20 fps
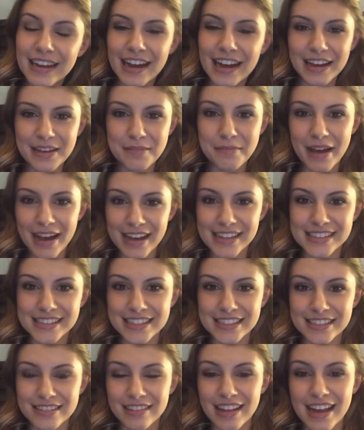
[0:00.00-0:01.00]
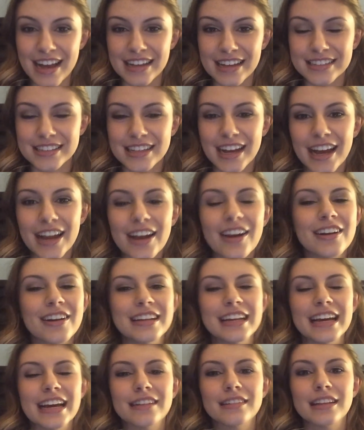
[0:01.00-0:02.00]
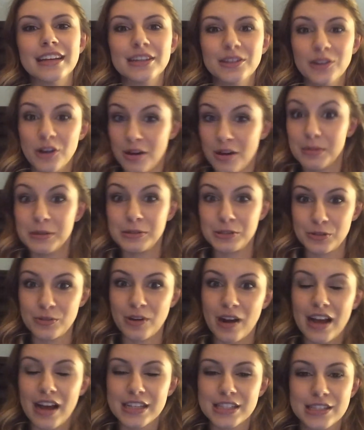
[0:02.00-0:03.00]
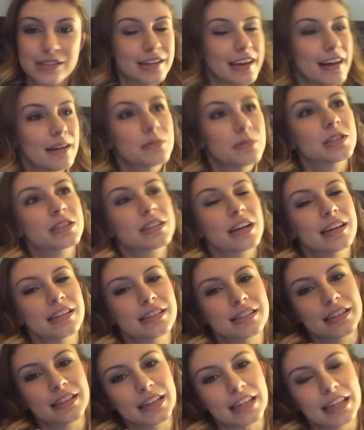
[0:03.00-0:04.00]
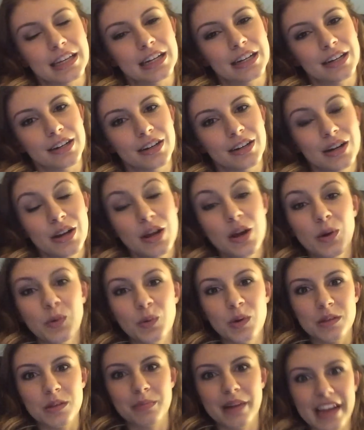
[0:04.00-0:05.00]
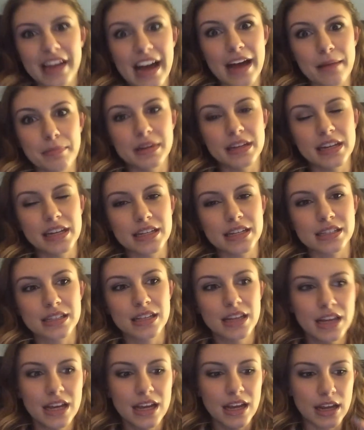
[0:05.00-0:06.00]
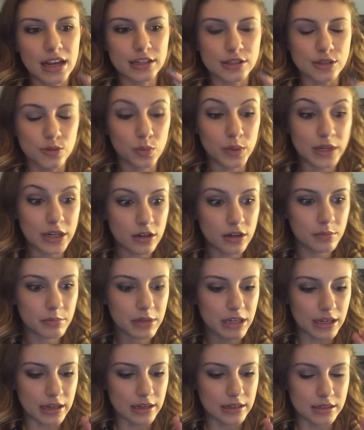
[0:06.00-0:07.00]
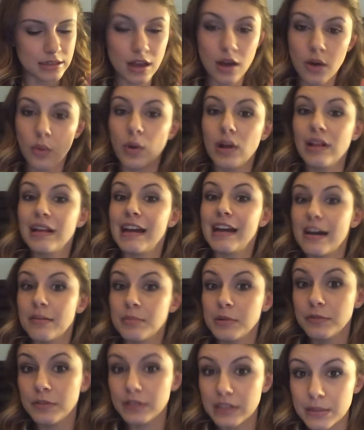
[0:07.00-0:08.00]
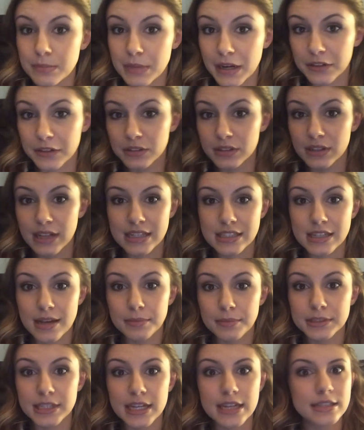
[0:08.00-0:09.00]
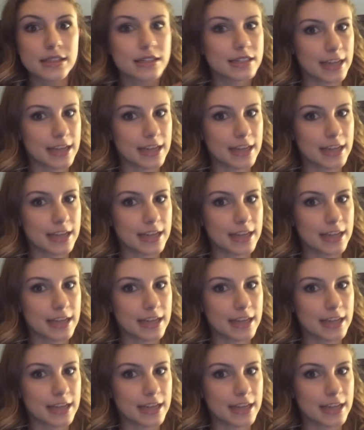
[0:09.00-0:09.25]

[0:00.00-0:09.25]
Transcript: I passed this class. I already had like an almost cry, so now I'm just kind of sitting here with my happiness. It's weird because while I have been feeling better the last couple days,